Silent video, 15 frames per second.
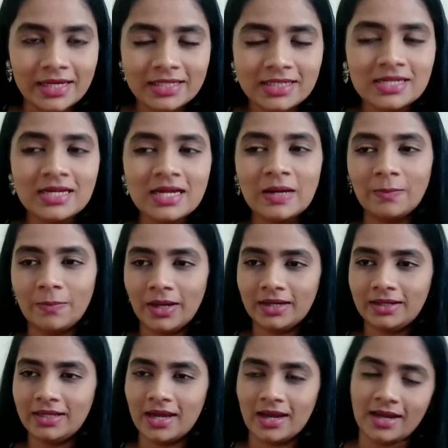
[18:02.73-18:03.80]
it,
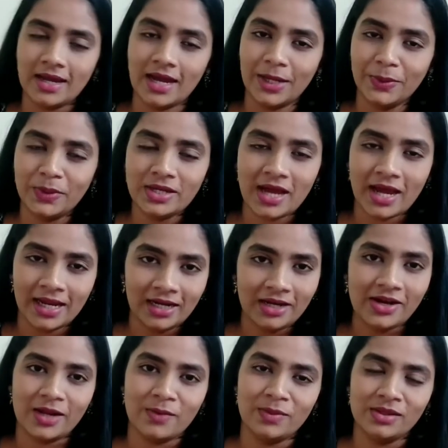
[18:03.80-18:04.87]
but yeah, I would highly
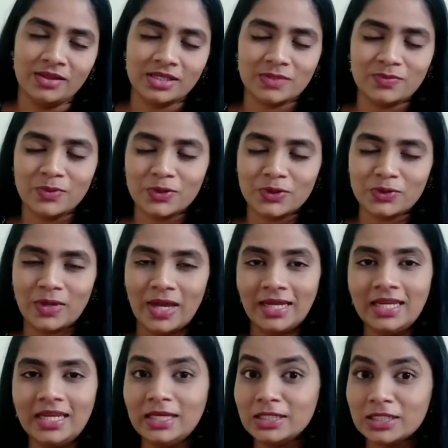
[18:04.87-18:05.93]
recommend this book to
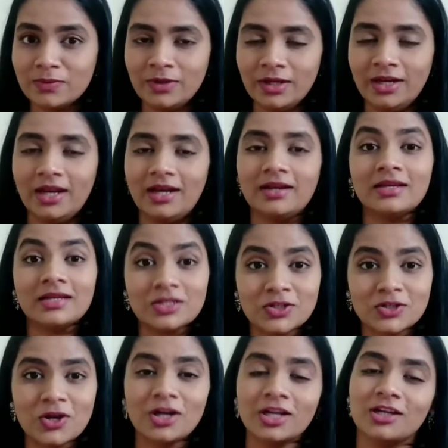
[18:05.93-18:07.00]
any intermediate
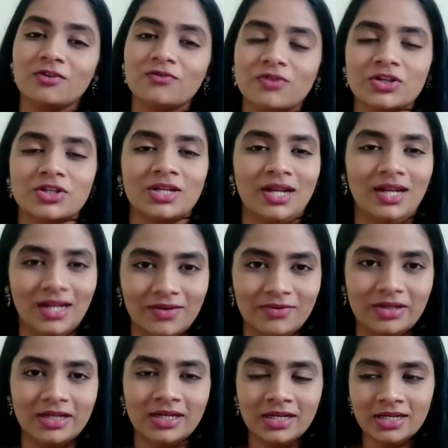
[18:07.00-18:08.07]
historical fiction
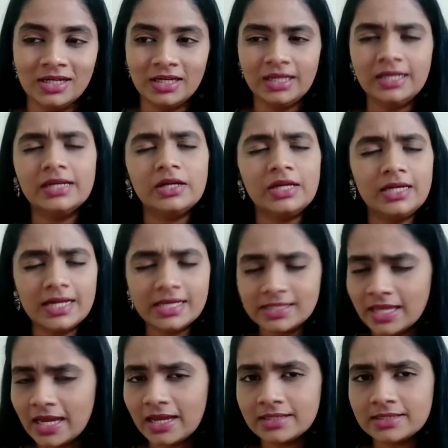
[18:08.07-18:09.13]
lover. It does
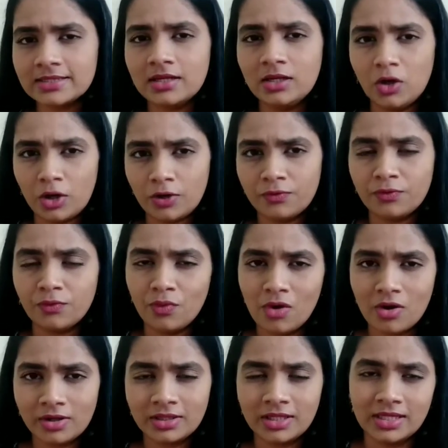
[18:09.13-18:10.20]
has a lot of
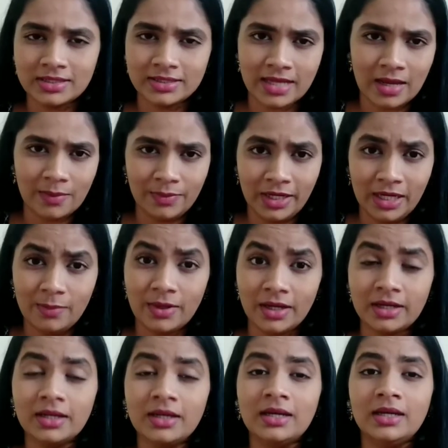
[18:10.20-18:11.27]
war things happening,
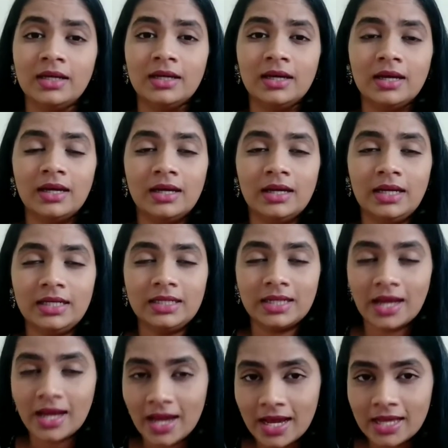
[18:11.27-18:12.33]
but it
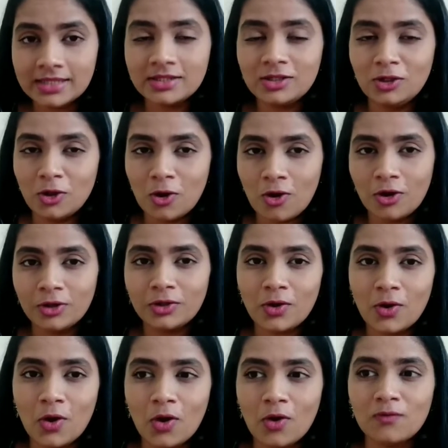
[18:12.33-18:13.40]
has a lot
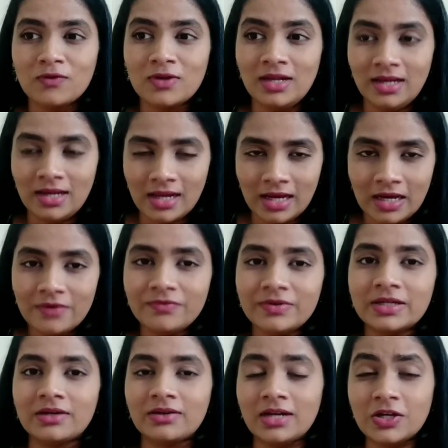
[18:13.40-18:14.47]
of
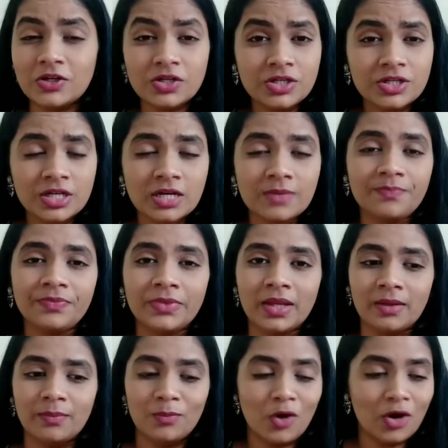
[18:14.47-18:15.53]
love, relationship,
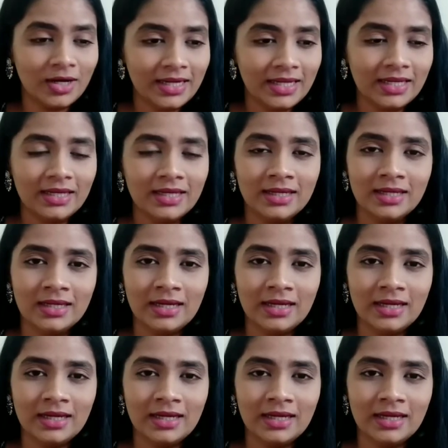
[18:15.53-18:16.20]
bonding,